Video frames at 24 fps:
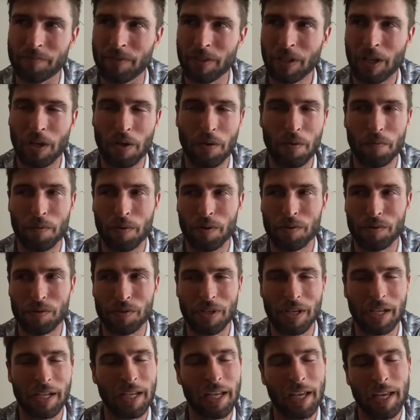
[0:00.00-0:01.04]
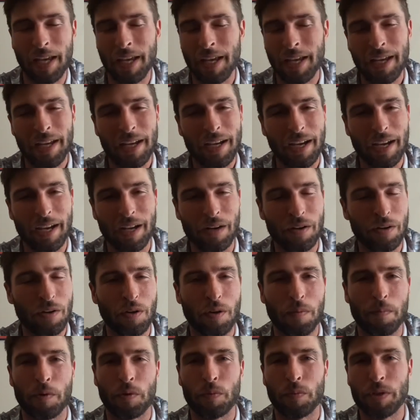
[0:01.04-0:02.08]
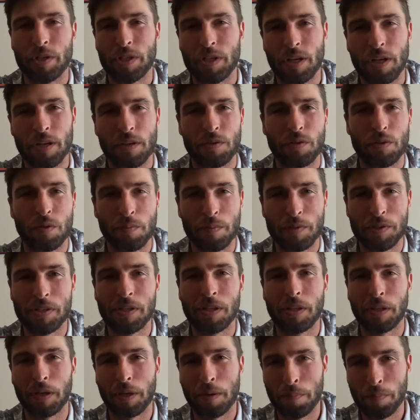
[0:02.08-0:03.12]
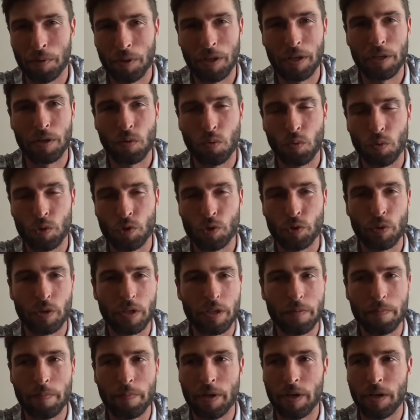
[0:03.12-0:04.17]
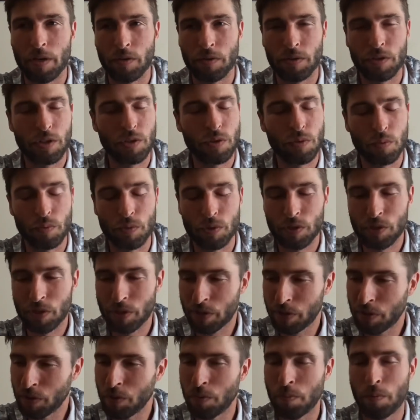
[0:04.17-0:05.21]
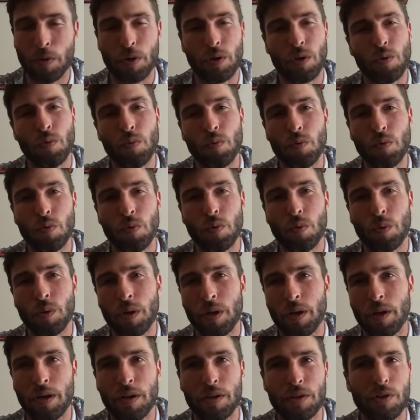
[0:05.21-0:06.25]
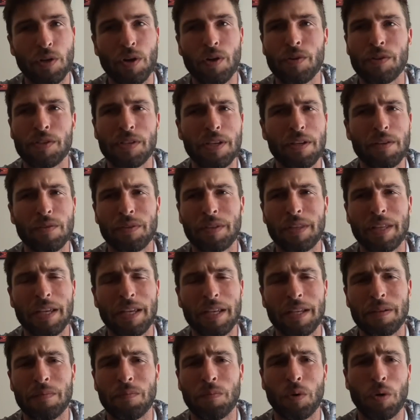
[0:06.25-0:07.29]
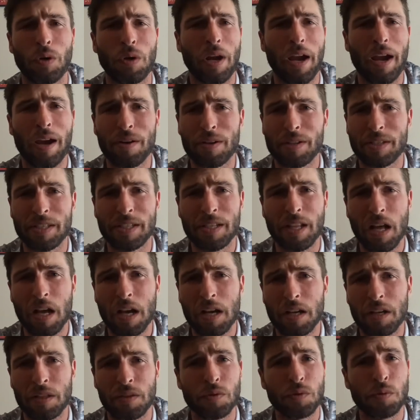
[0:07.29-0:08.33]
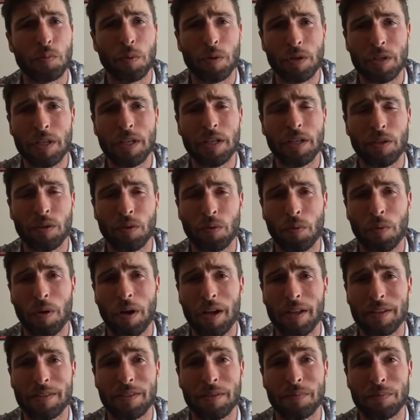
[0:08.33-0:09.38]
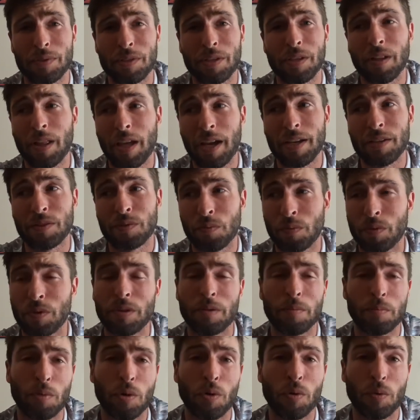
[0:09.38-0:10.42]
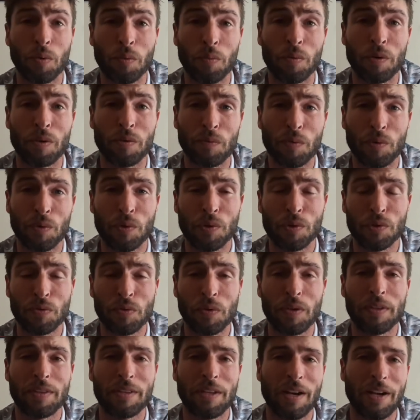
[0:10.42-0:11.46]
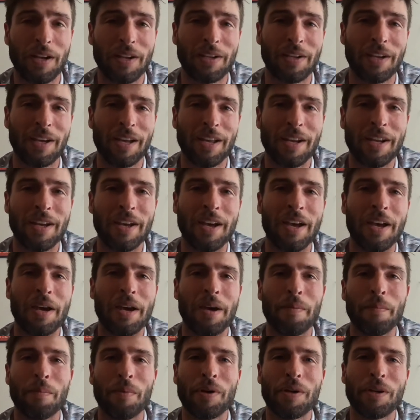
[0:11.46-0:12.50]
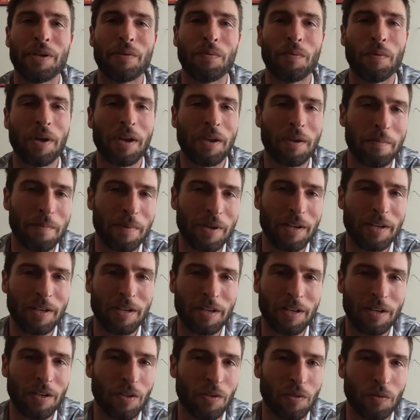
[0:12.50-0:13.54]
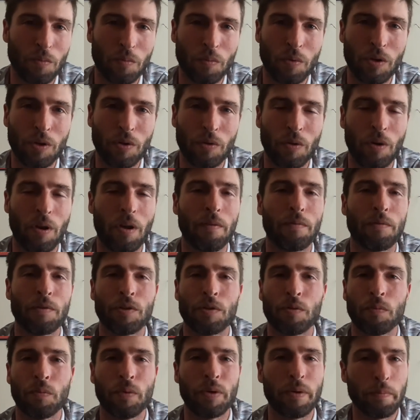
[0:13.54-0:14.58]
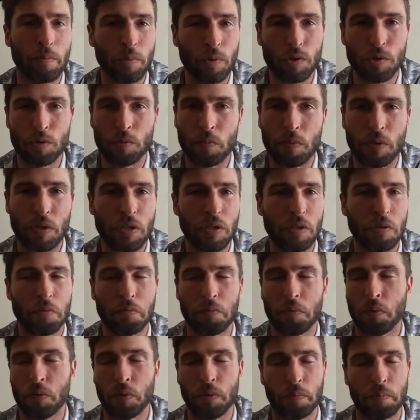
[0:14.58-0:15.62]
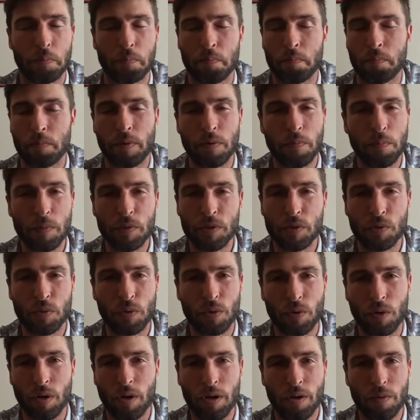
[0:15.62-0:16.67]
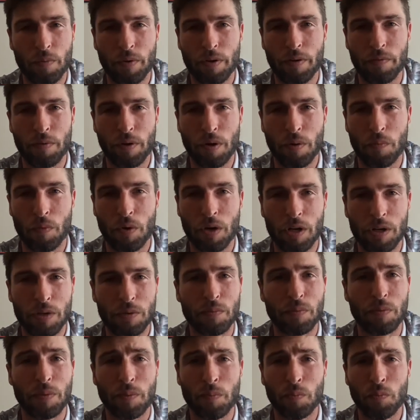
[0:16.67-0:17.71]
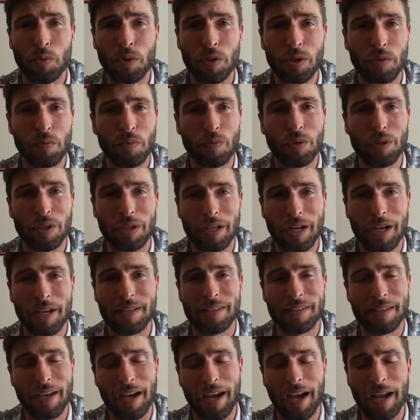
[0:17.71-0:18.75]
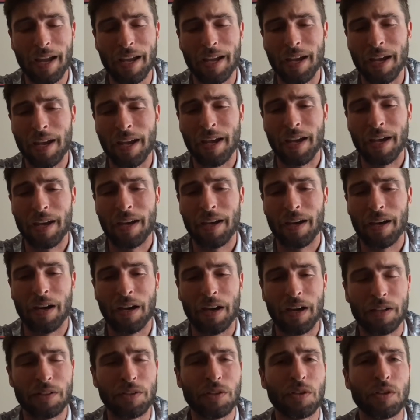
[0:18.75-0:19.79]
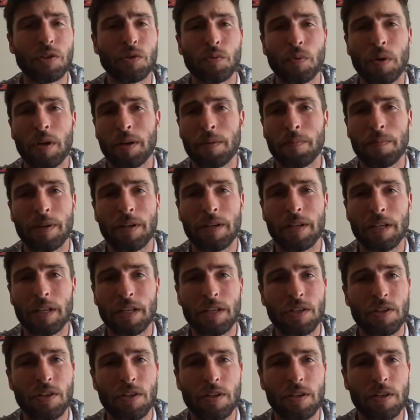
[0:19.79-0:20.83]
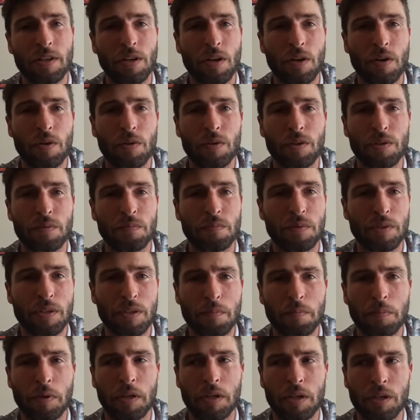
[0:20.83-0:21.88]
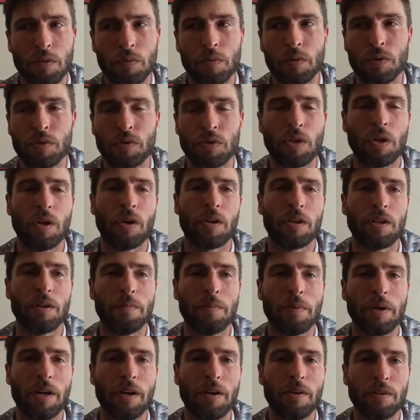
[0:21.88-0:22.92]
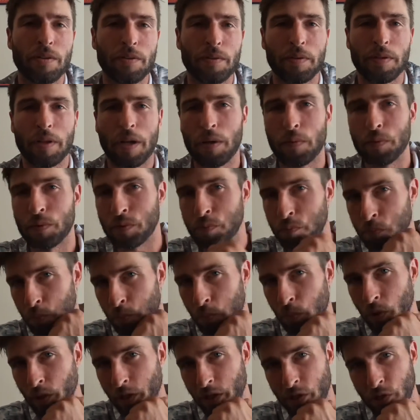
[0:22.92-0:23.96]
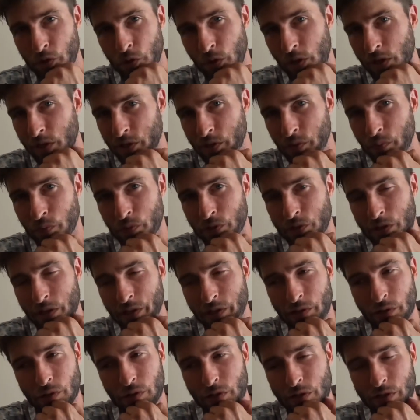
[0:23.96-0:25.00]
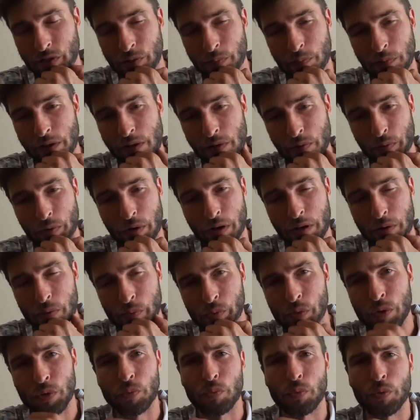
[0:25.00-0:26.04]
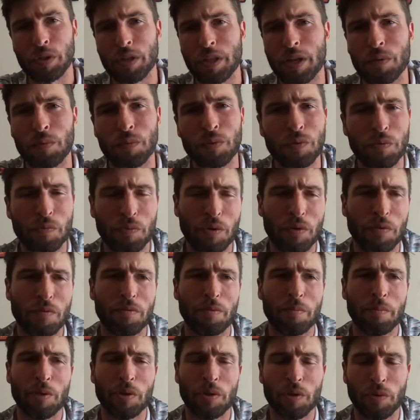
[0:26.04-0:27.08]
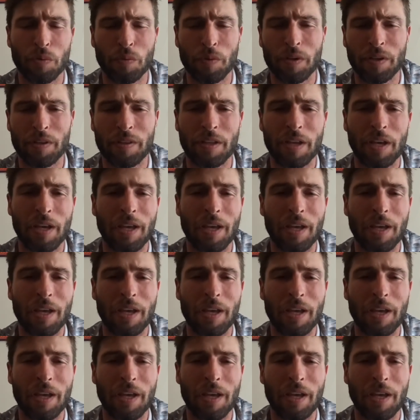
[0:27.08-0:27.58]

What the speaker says: However, I was like, I don't know, I'm gonna reach out to him. I sent like a polite, cordial email. The dude was super cool. Turns out they were out of stock on those particular rods. That was the last one, the broken one, of course, right, that I got. But he recommended another one, or offered to reimburse me or give me store credit, whatever I wanted. Really, really nice guy. I took his recommendation, you know, he seemed like he knew what he was talking about, and I was pretty interested once I had looked up that rod. It was one that I wasn't very familiar with.